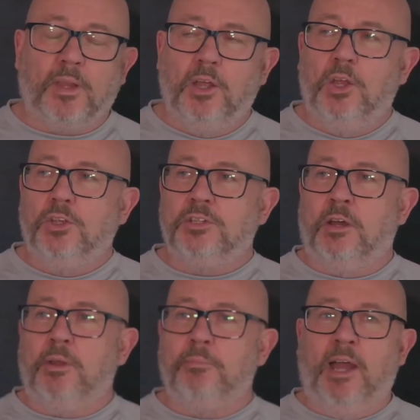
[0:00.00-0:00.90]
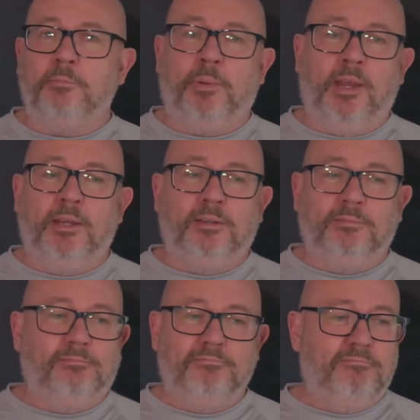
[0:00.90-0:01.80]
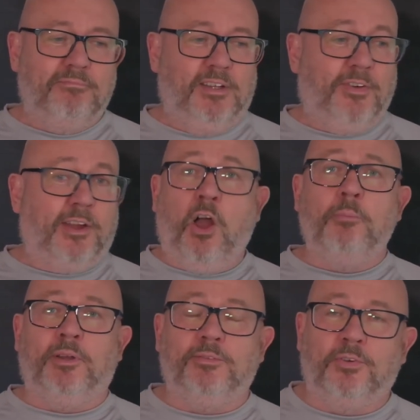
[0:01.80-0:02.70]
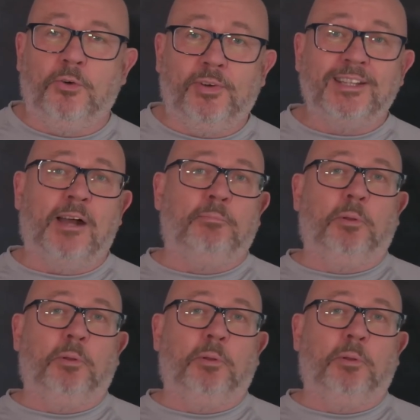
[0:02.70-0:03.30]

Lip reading: So it might be, it's very common for example,